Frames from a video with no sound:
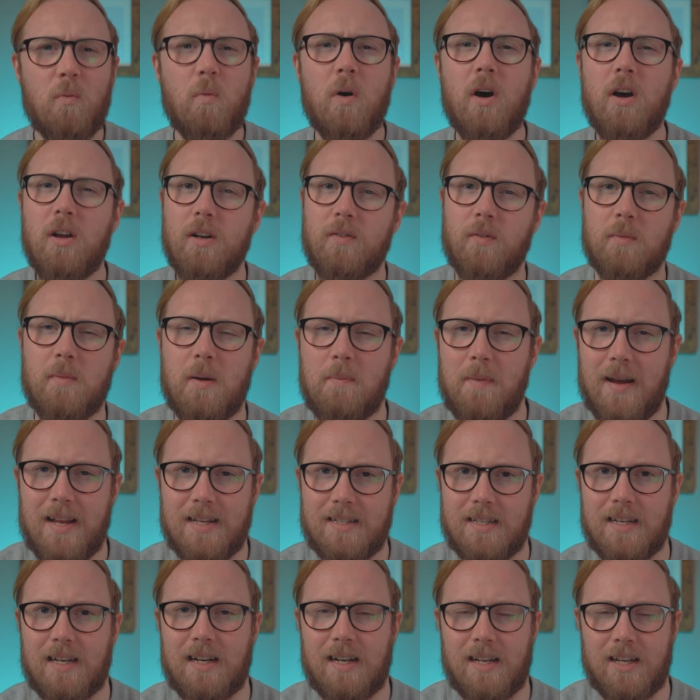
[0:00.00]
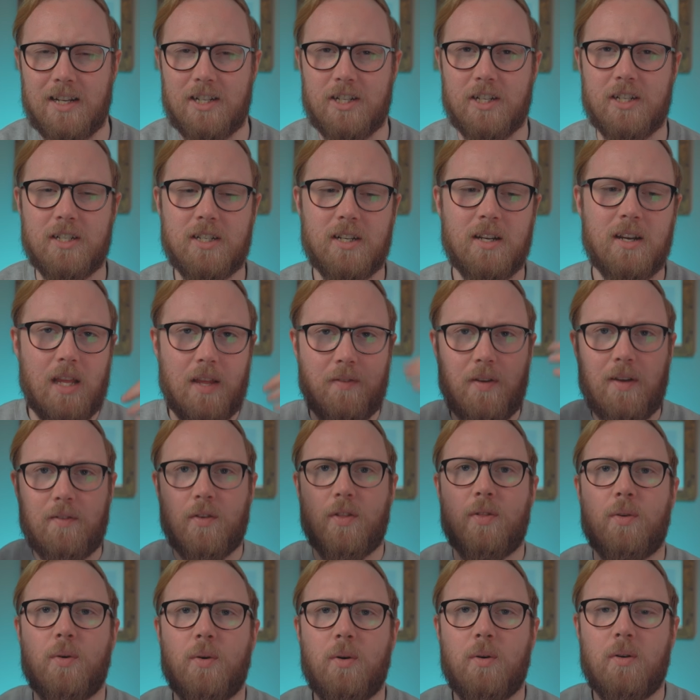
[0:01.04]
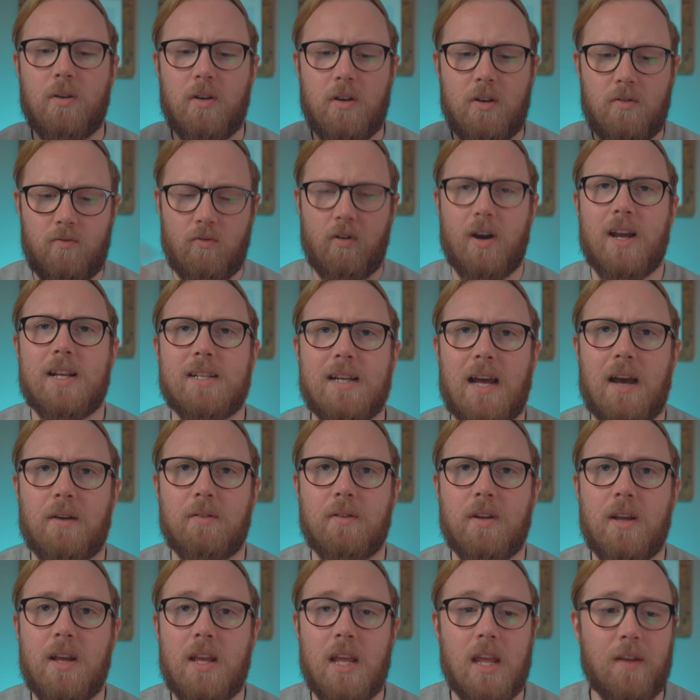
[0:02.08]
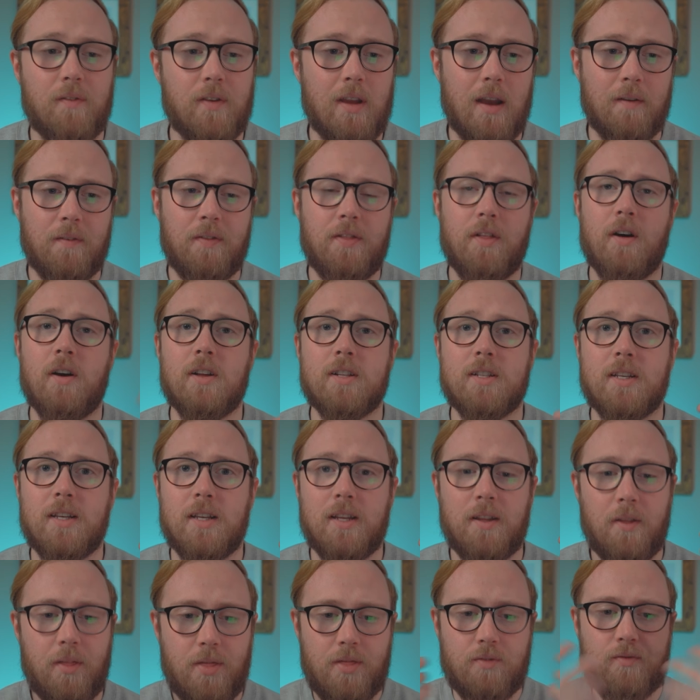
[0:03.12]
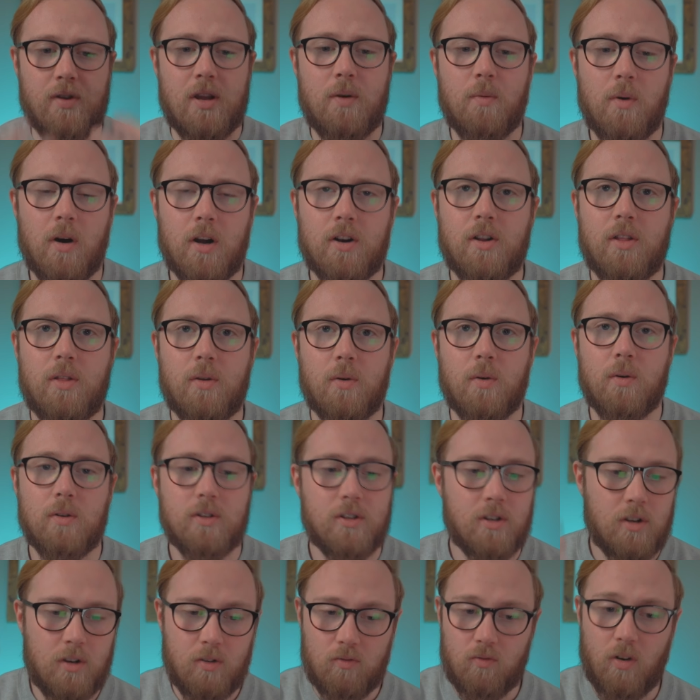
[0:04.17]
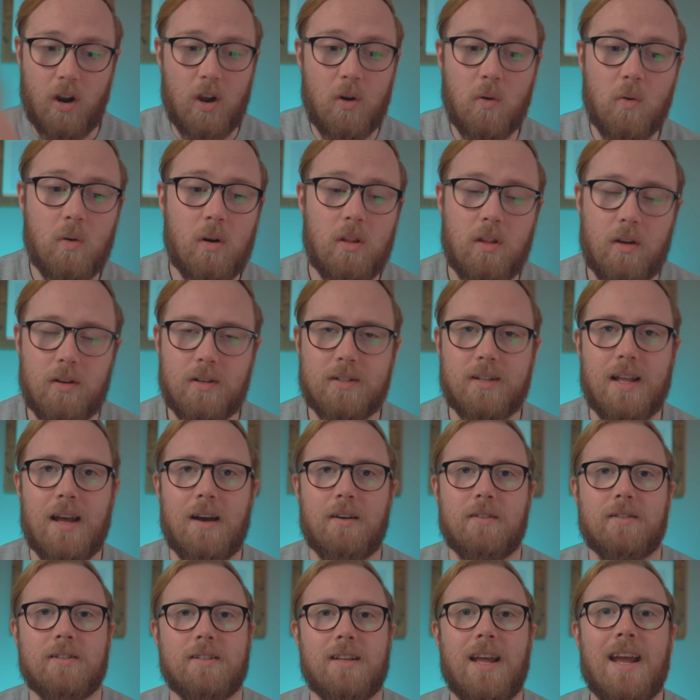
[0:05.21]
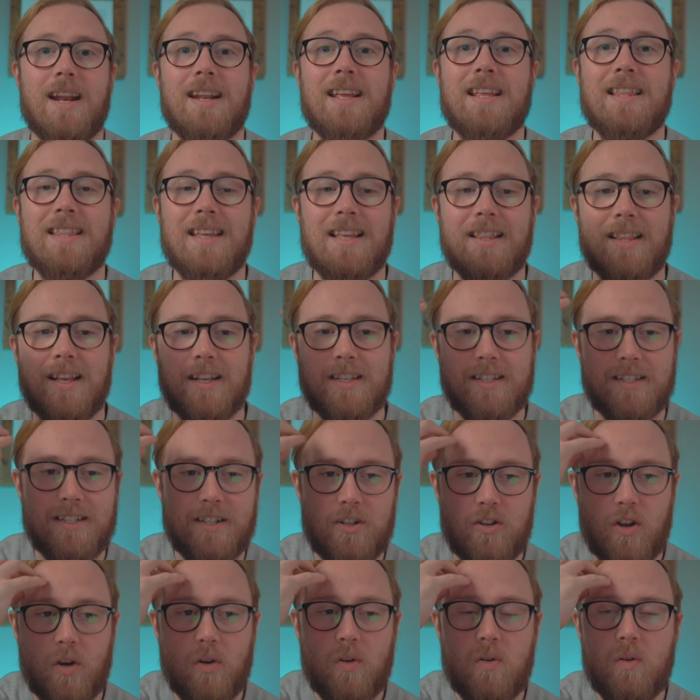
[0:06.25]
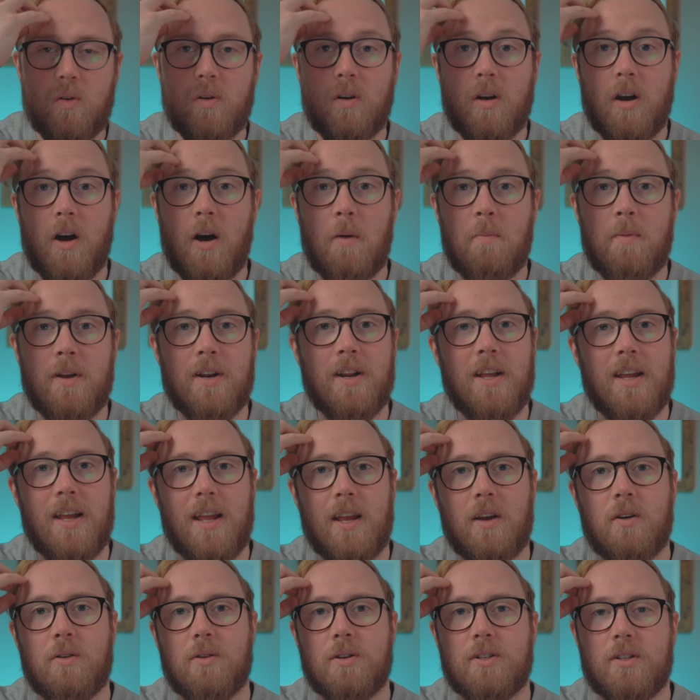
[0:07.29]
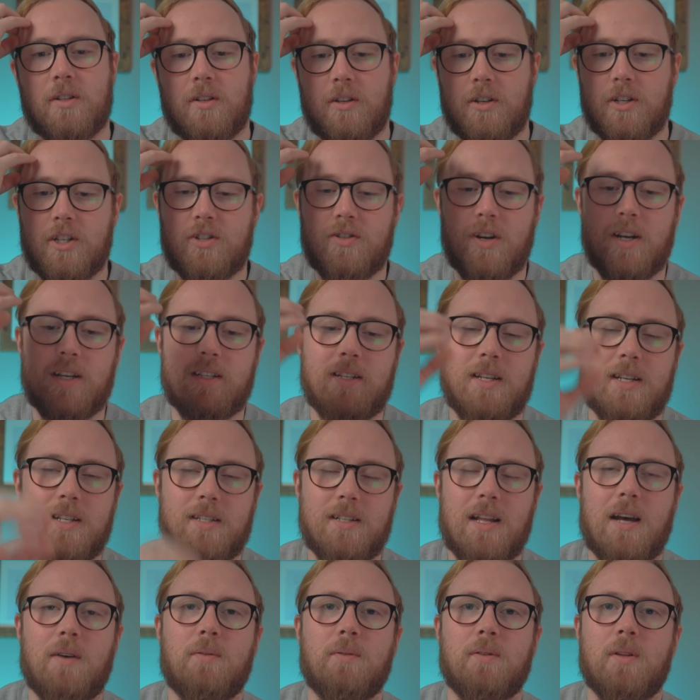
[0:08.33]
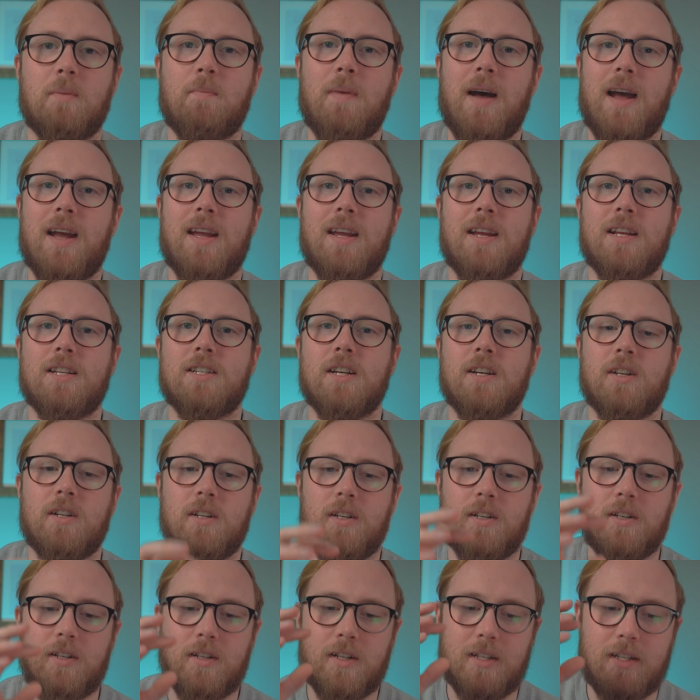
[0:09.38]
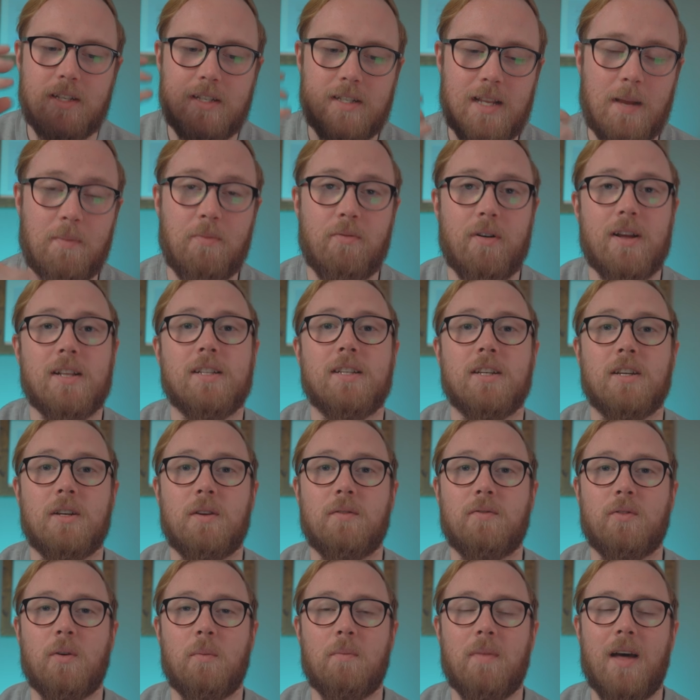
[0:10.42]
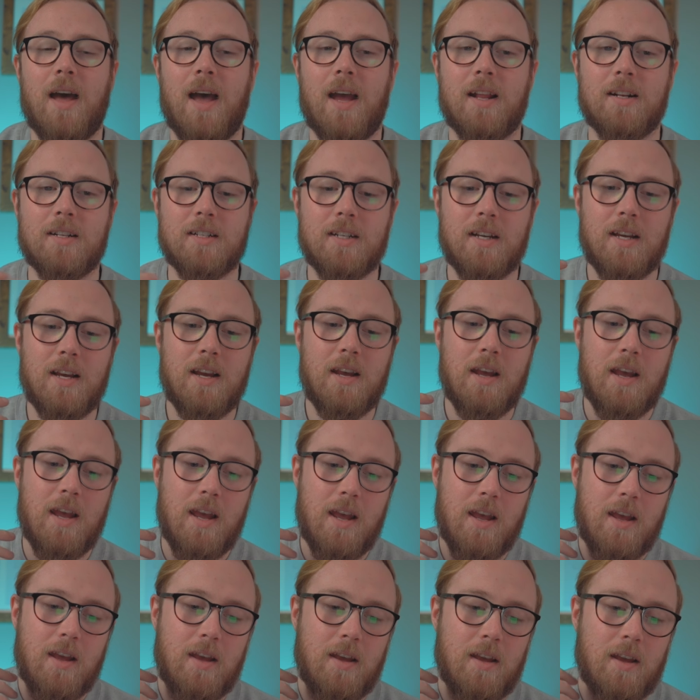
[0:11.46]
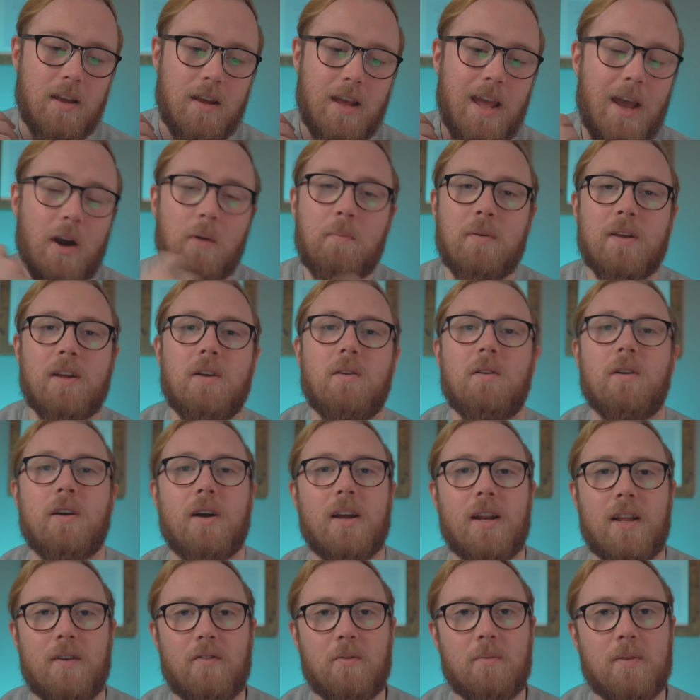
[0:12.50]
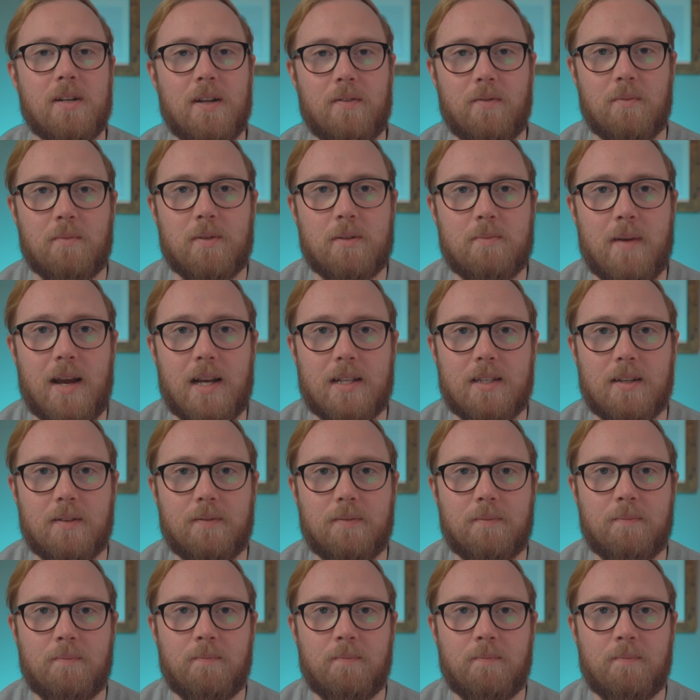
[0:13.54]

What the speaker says: word vomit basically, and just, if you have a thought, write it down. If you have 33 word thoughts, write all of those down. Anything that's no longer up in here causing you stress is now on the page and separating you from that and helping you look at it from a different perspective.